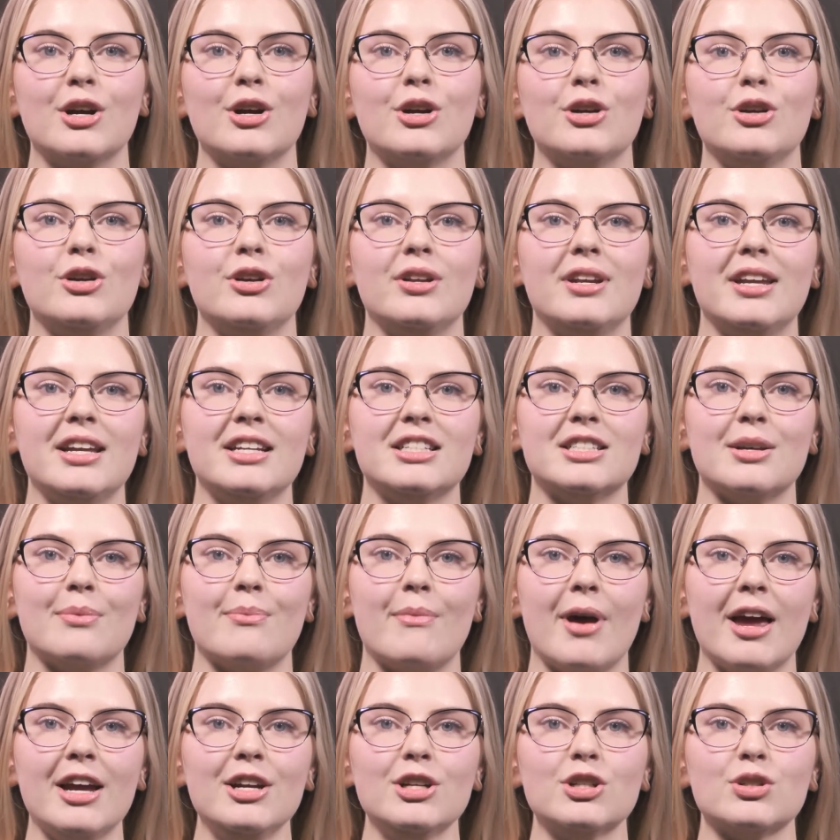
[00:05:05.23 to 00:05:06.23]
you need to
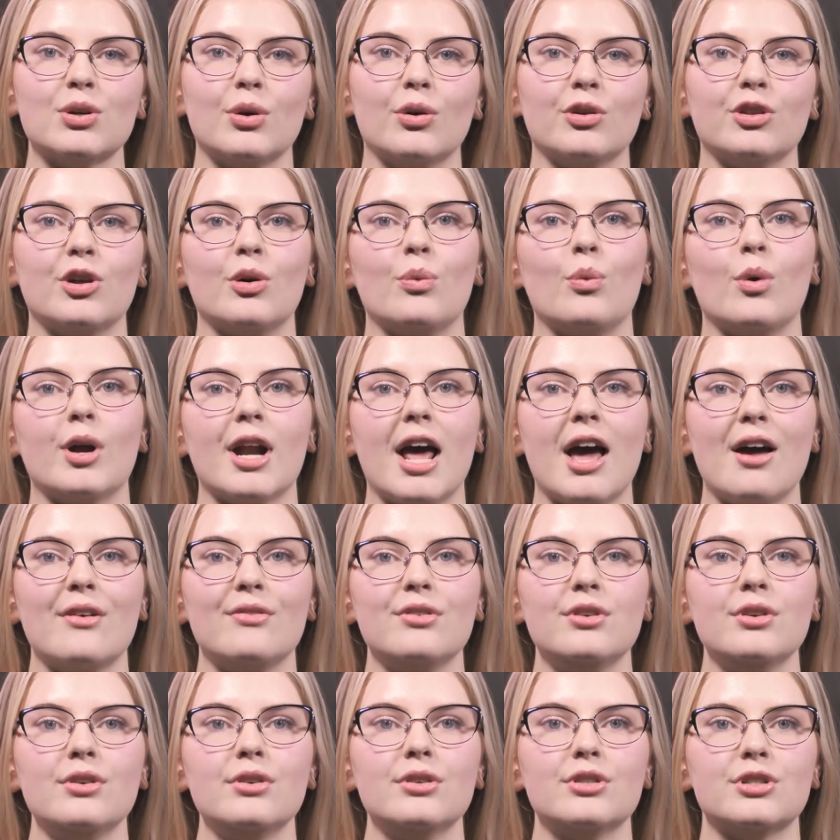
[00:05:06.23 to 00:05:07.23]
make sure that whatever
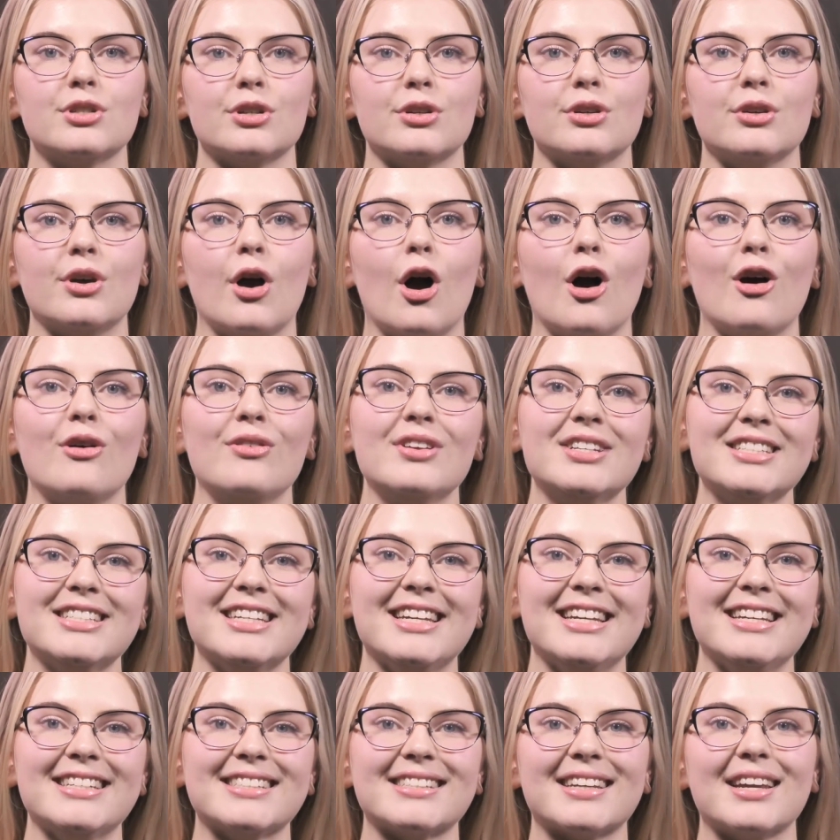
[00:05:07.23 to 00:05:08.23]
you do
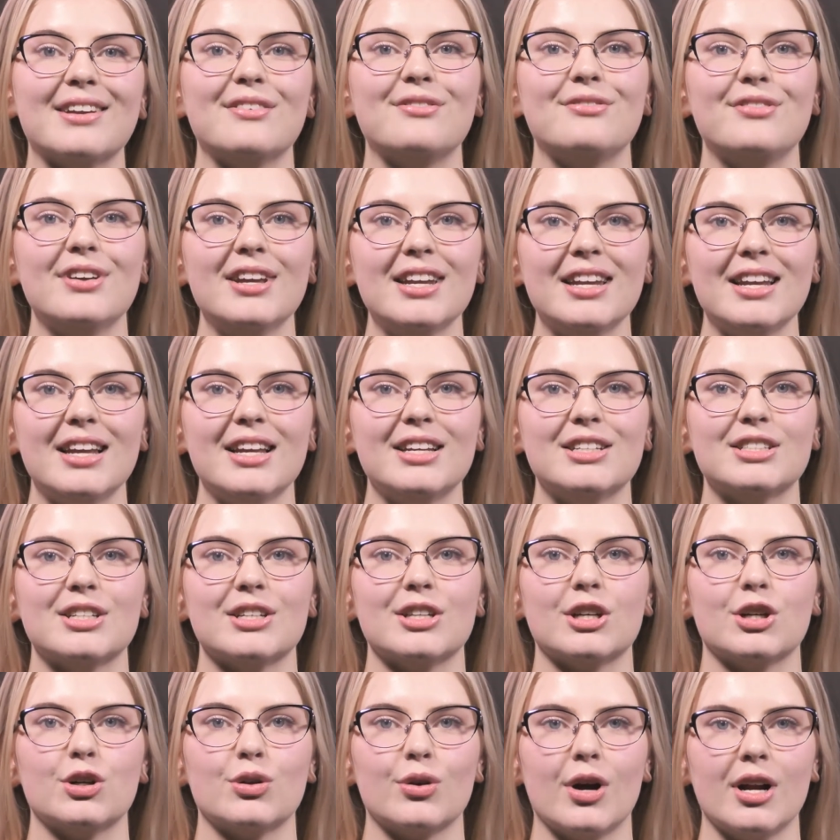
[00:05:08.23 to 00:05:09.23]
overseas can fit into the
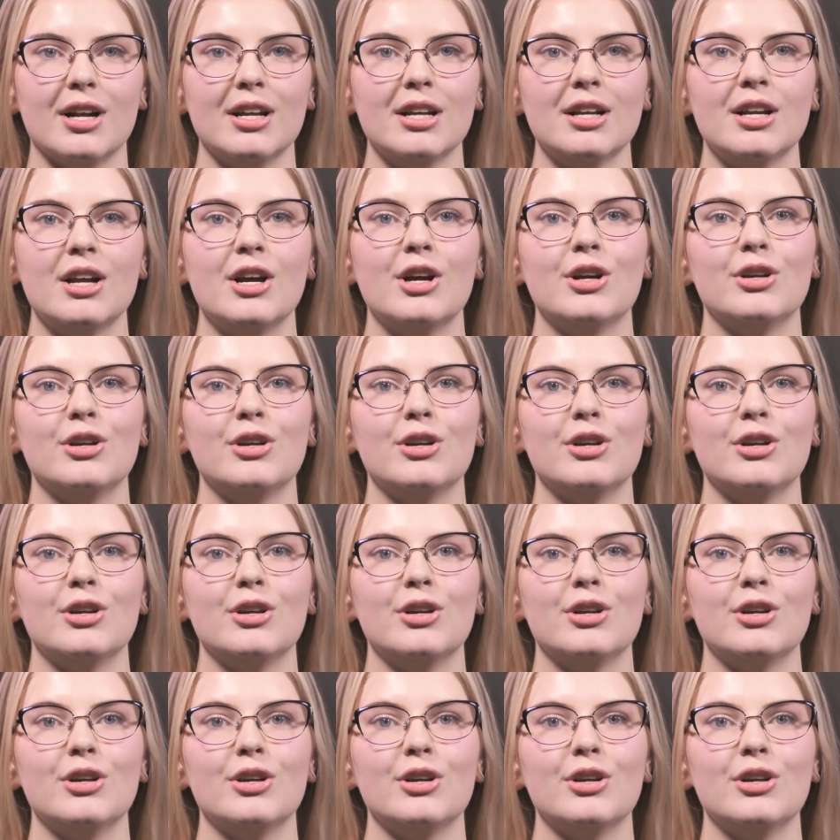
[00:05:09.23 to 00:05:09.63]
credit